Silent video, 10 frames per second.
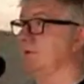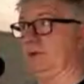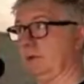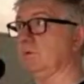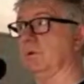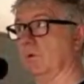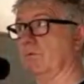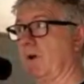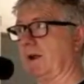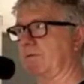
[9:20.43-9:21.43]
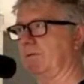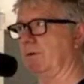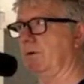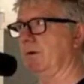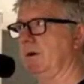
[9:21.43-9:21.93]
that you don't rank
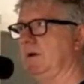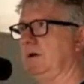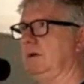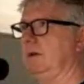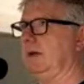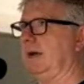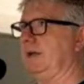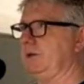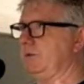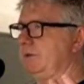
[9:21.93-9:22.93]
for, and you